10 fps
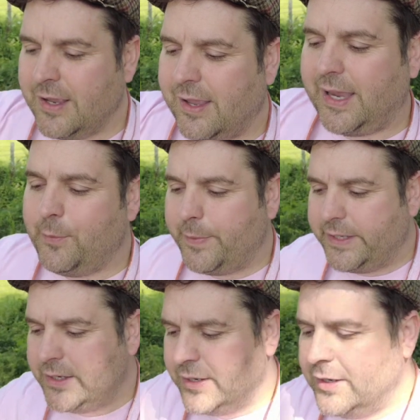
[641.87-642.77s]
he will
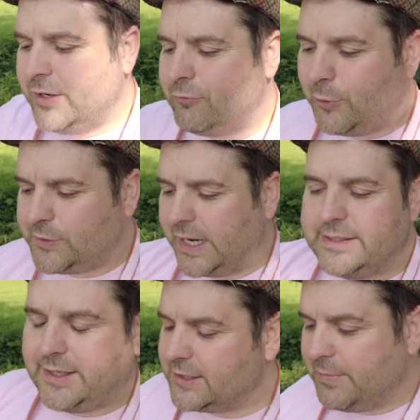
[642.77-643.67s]
be
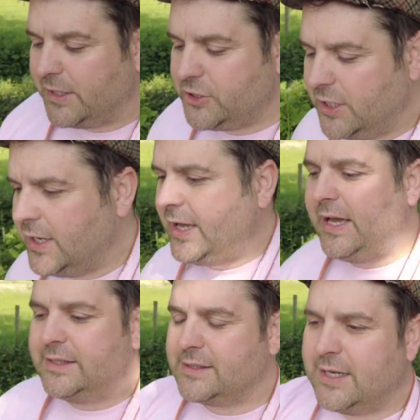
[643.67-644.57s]
rotated as much
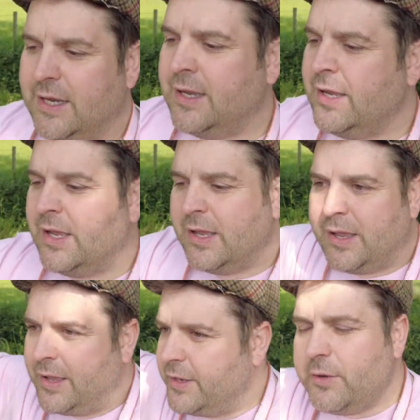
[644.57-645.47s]
as
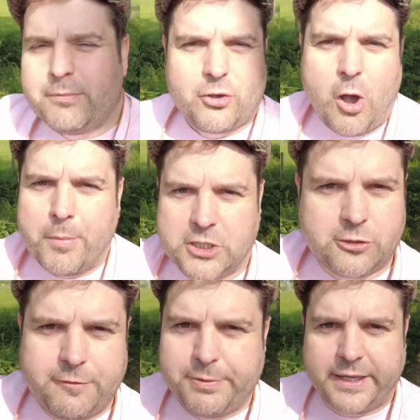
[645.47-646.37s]
you know
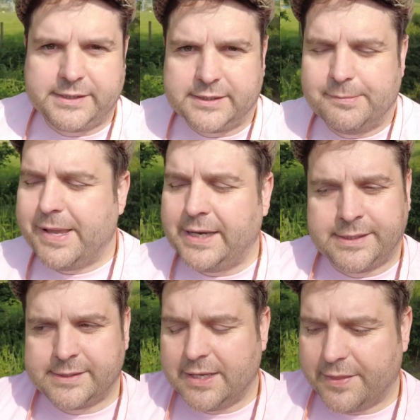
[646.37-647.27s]
competition for places that may
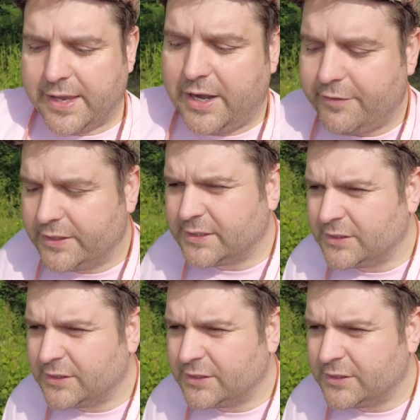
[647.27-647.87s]
exist in other areas.